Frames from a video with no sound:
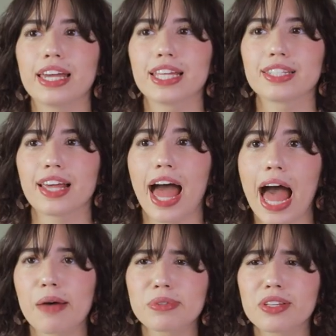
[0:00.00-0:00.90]
is
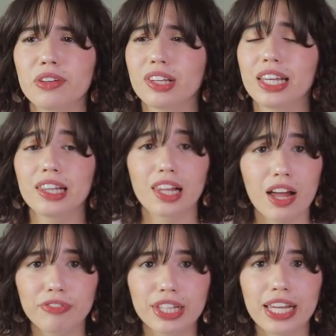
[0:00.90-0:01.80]
absolutely
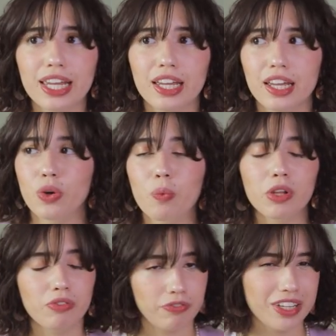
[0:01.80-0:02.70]
lovely. You
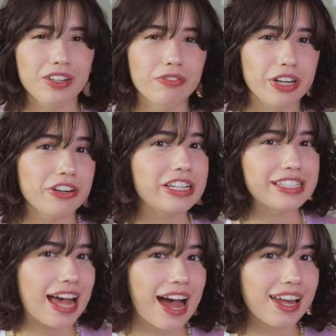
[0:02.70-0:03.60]
will feel very
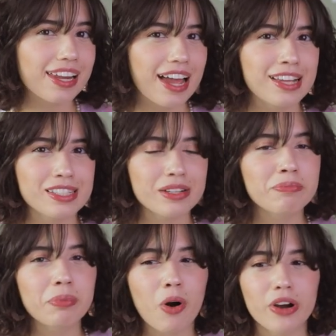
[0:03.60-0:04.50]
sad at some
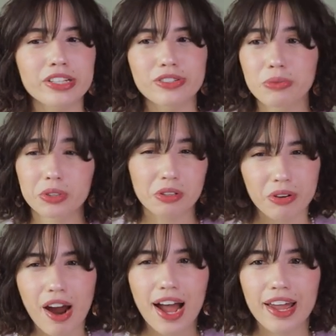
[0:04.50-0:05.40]
points, you will
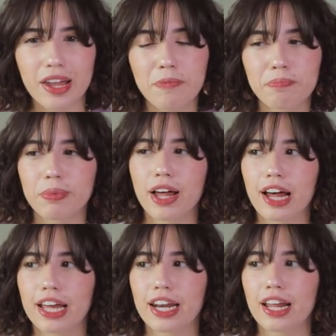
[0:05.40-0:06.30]
cry,
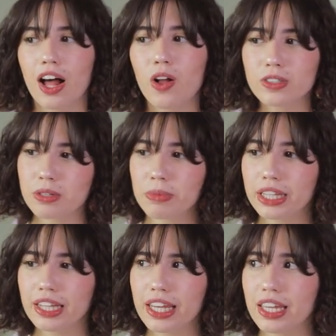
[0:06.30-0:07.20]
but
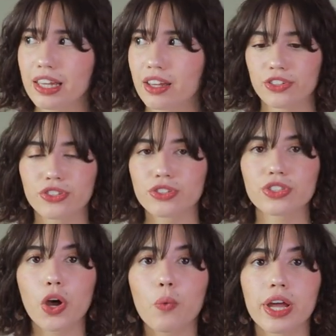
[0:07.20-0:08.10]
ultimately there's just
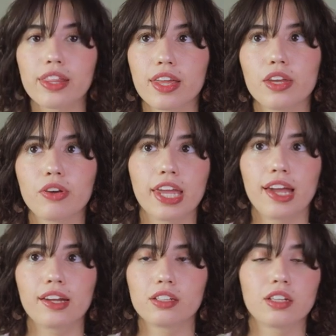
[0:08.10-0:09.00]
no way that you
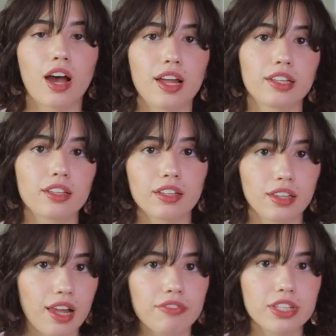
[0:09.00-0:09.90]
can not
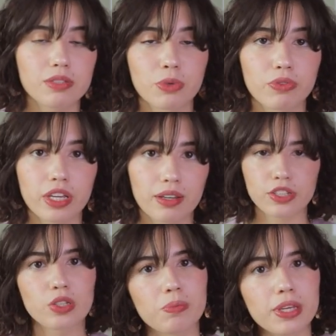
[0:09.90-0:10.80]
love this movie.
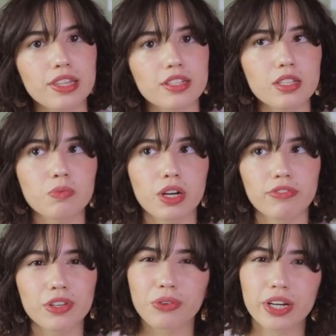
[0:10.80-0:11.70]
To me, this is one of
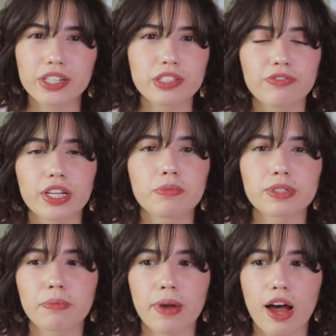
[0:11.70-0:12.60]
the greatest
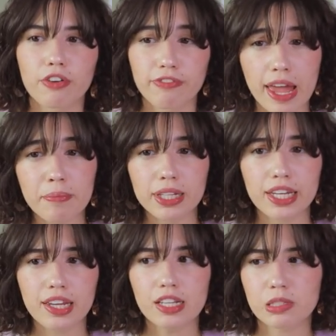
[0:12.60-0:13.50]
films about
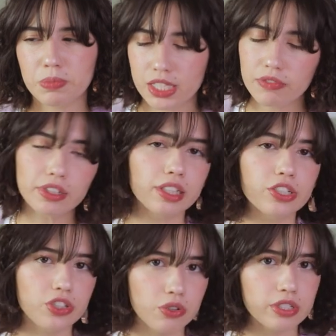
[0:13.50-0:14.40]
family, specifically
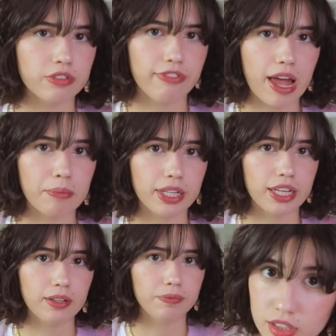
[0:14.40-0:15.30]
chosen
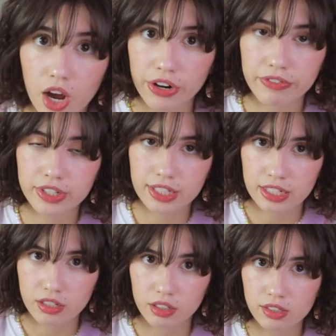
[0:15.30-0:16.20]
family. Sorry, Vin
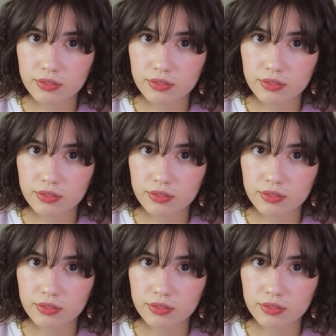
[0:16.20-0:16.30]
Diesel.